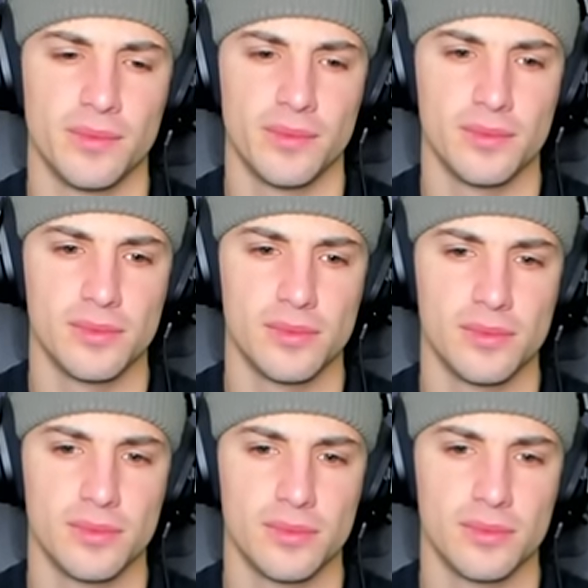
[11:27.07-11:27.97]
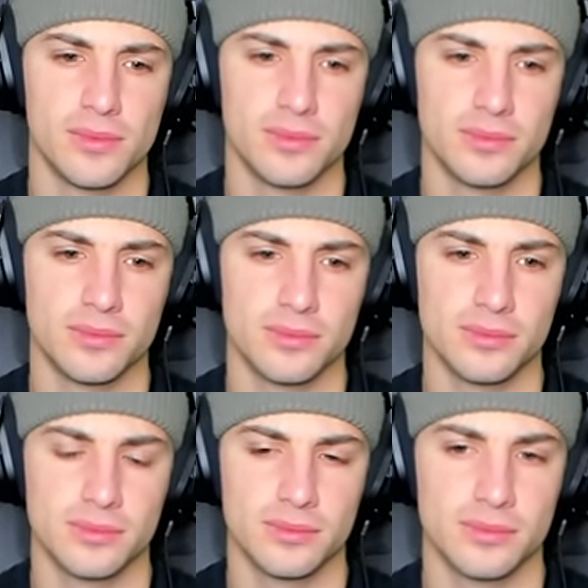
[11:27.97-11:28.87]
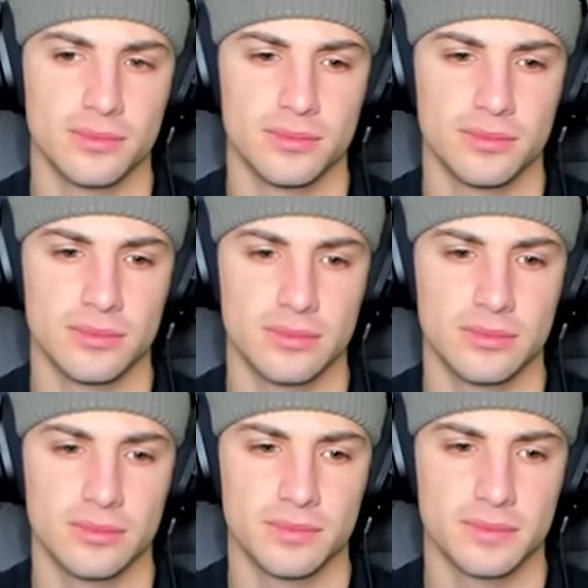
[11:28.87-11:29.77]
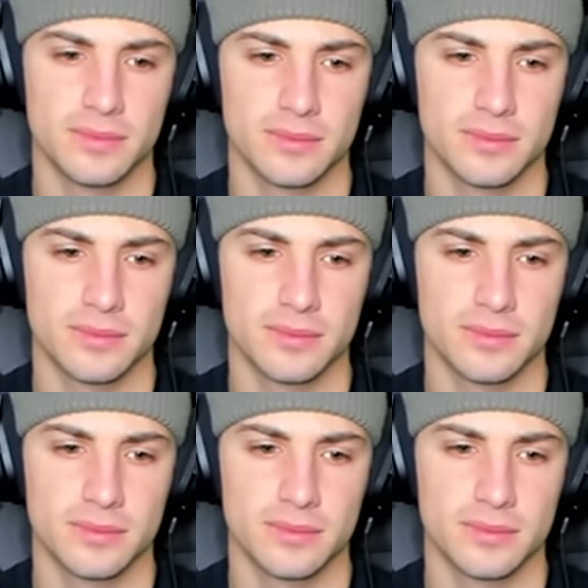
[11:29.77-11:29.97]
No one is speaking in this clip.